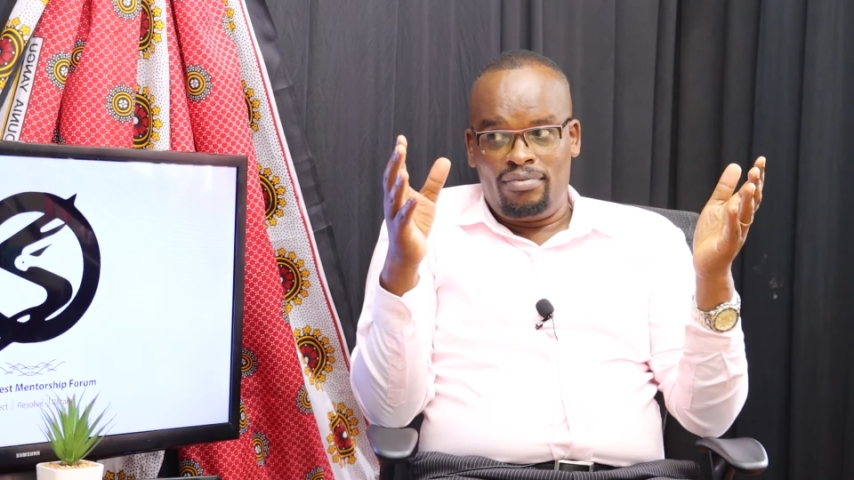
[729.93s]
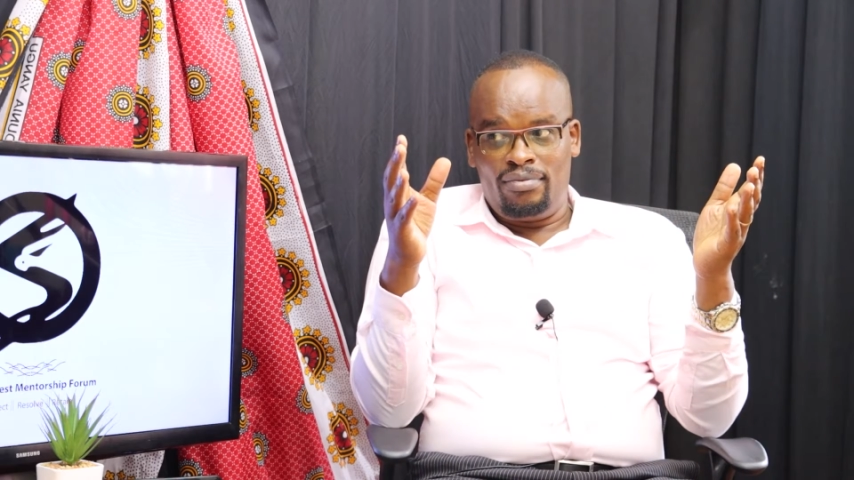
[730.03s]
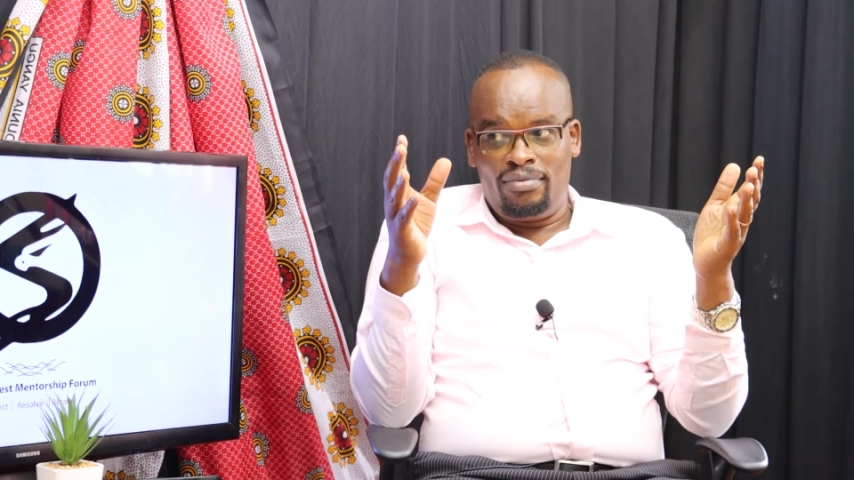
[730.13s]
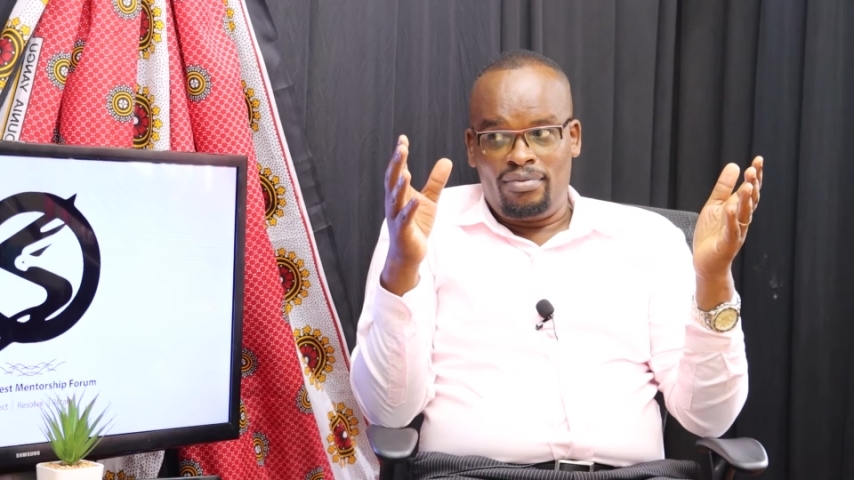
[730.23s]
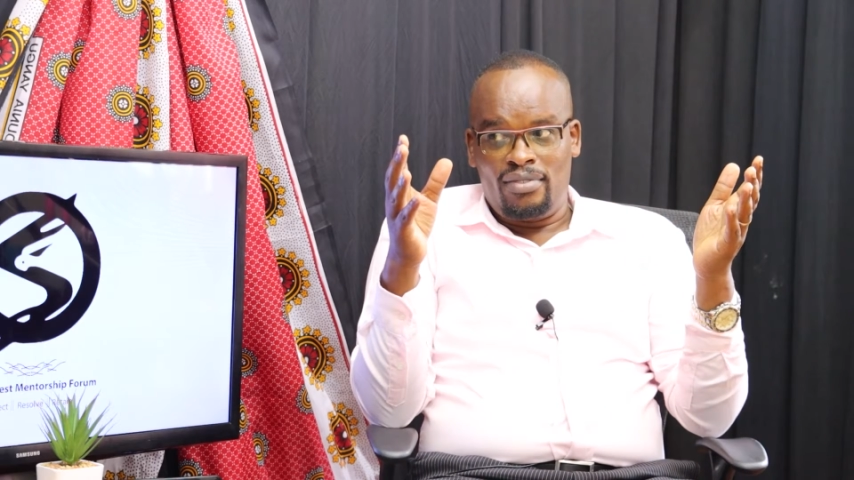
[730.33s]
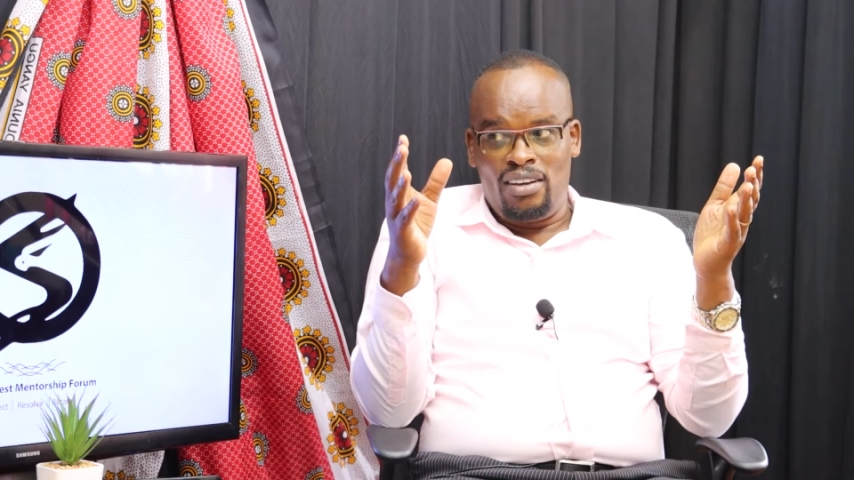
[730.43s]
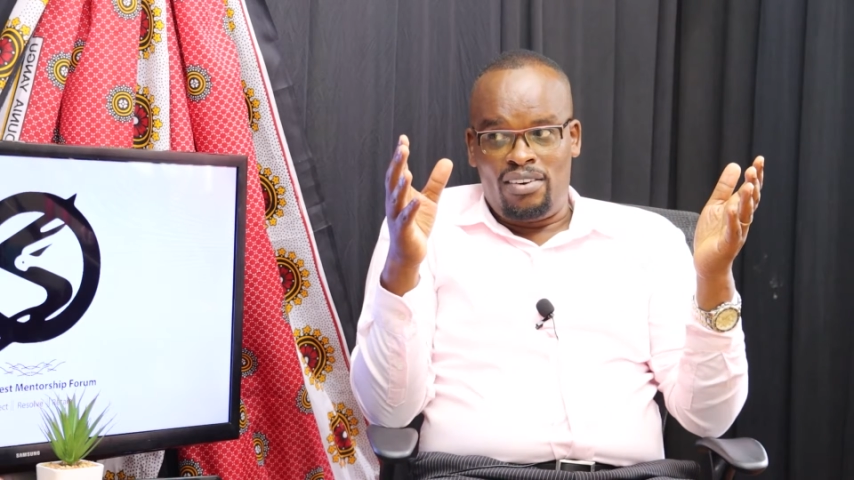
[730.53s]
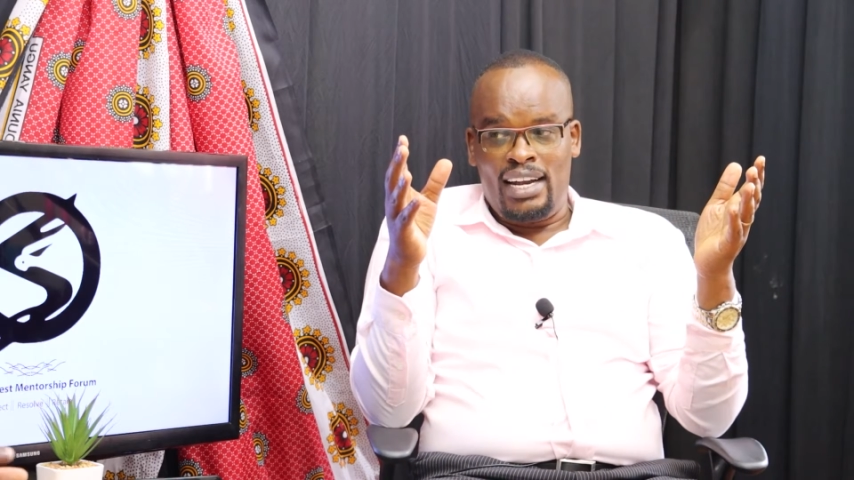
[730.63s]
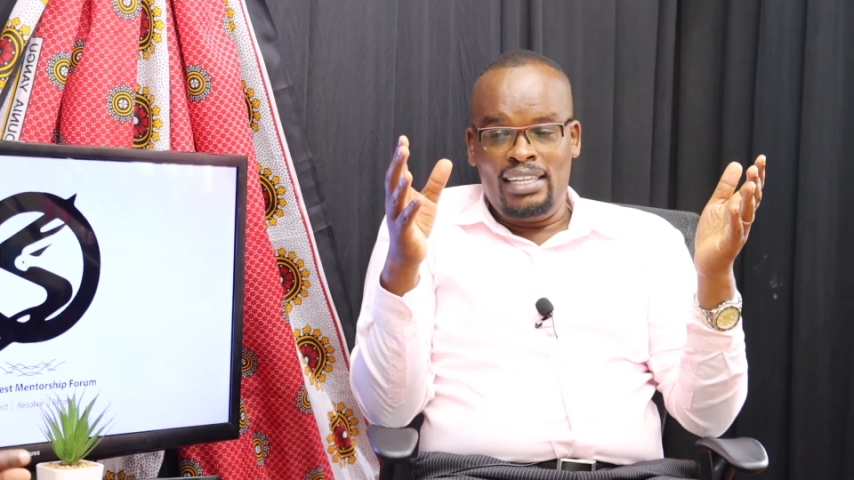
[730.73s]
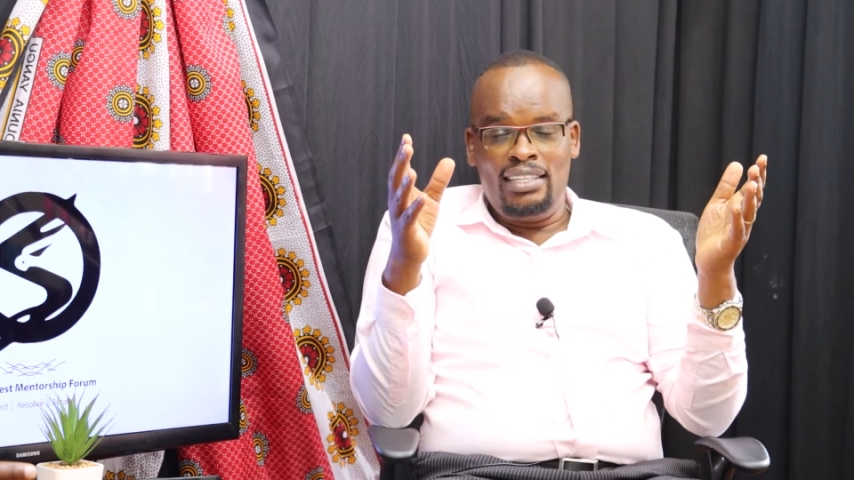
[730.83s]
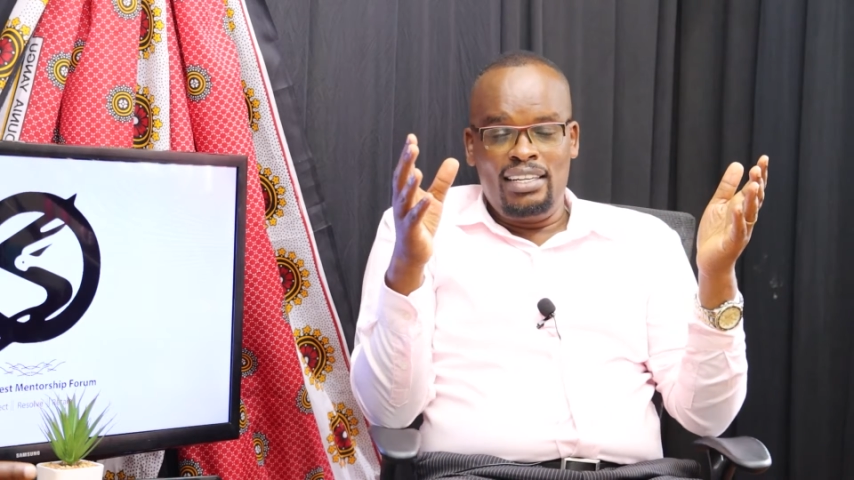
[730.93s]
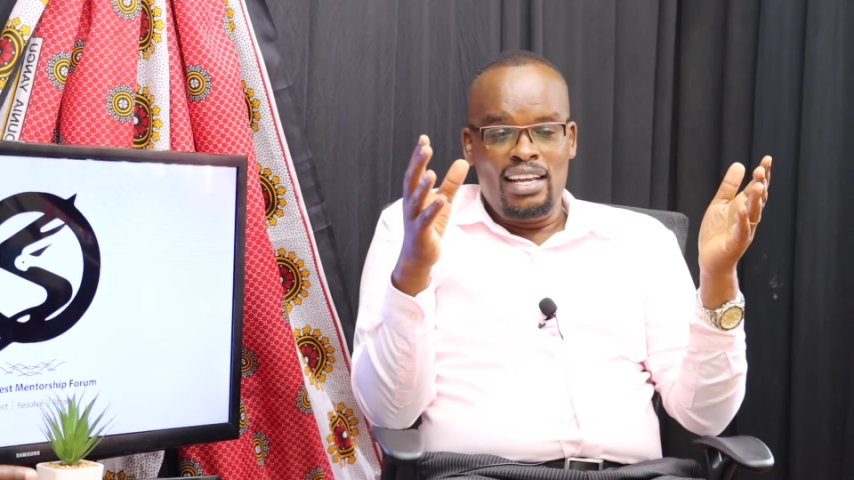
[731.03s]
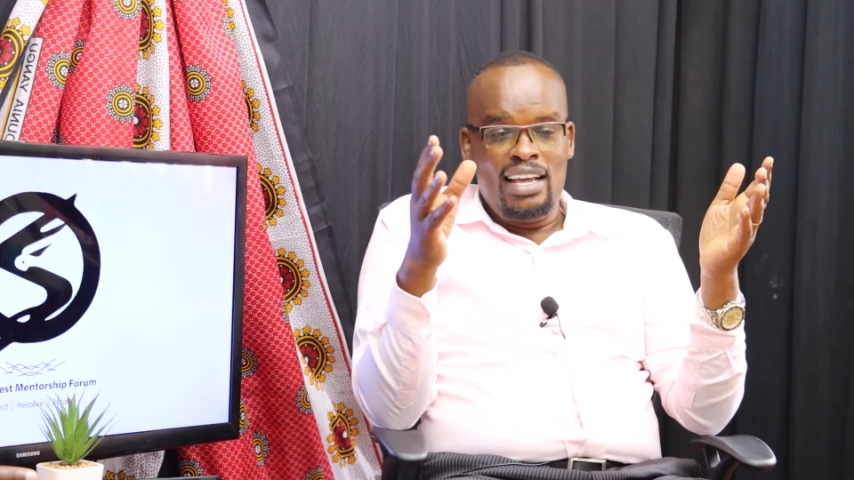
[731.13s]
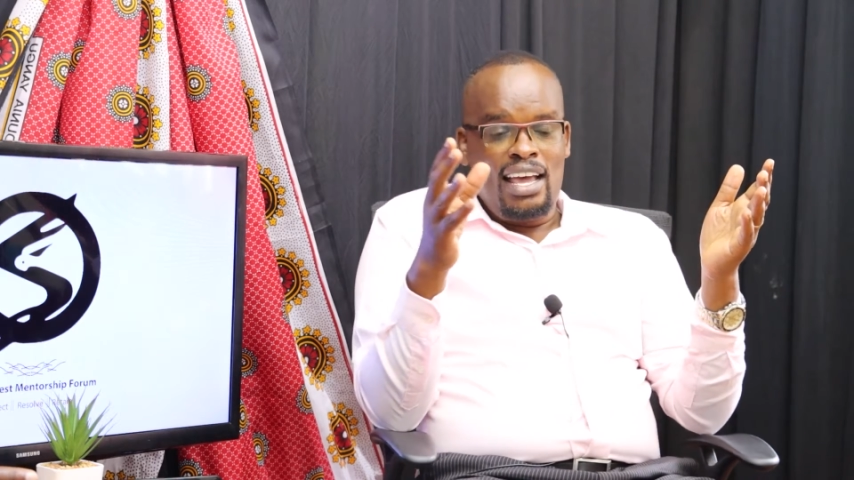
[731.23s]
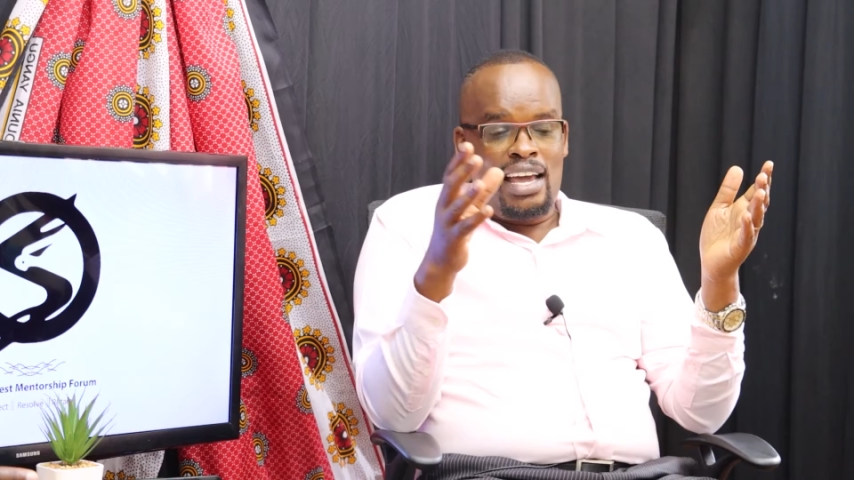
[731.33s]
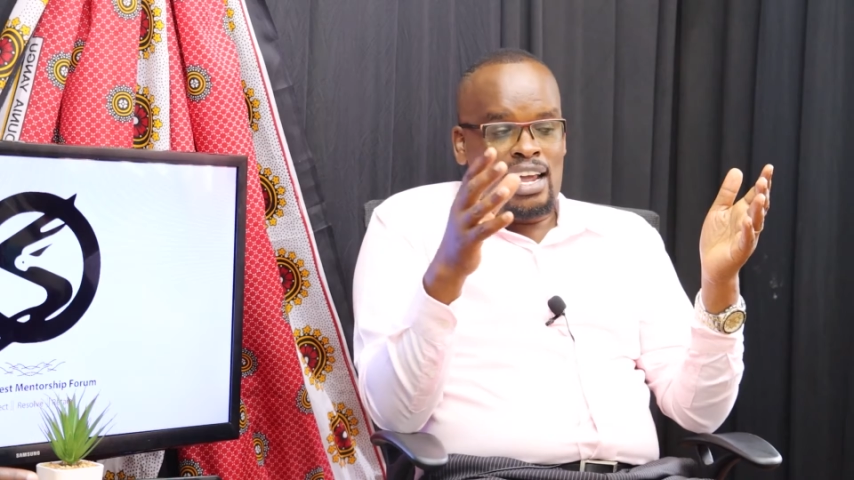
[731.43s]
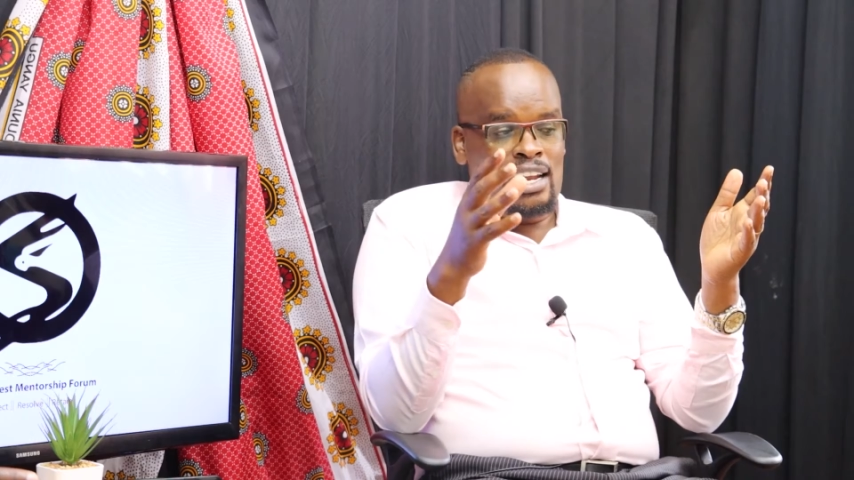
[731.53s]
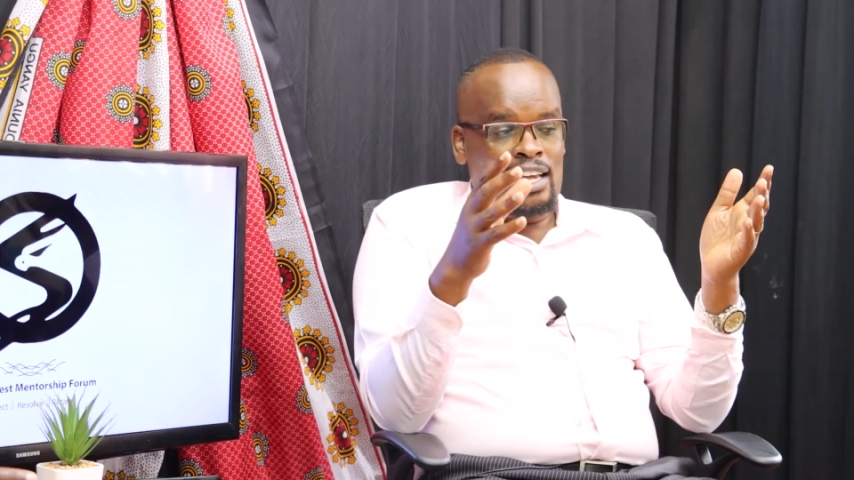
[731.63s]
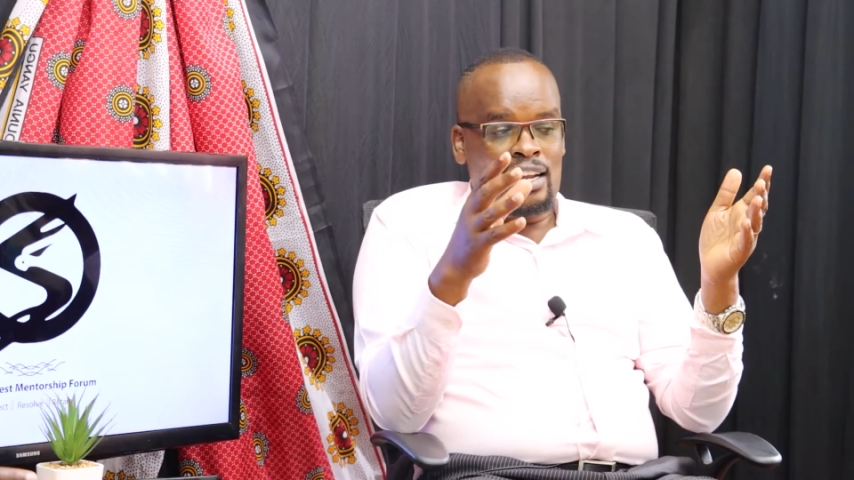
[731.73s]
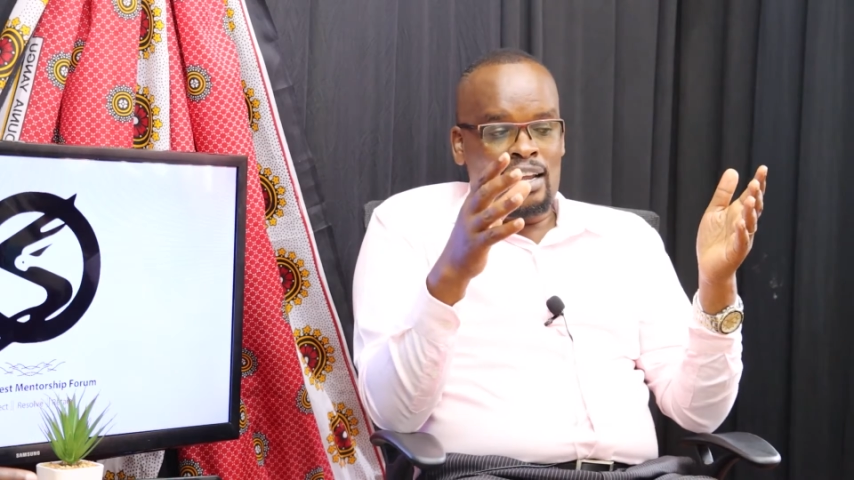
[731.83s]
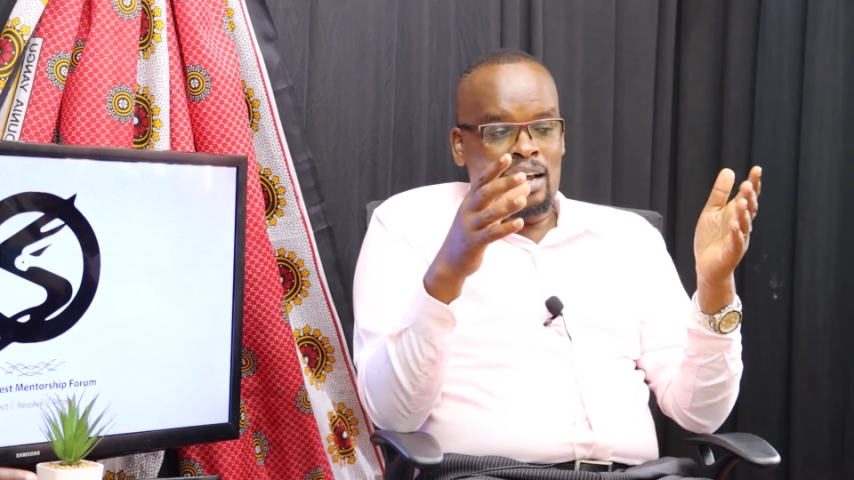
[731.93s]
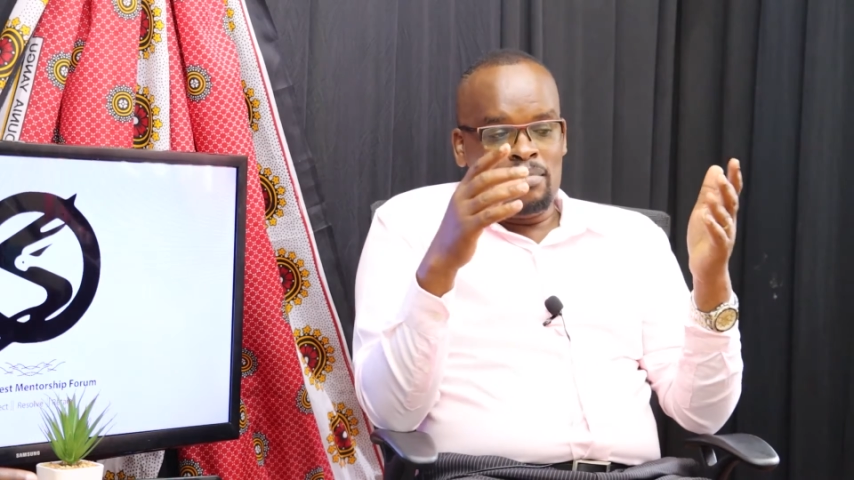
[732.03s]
All right, and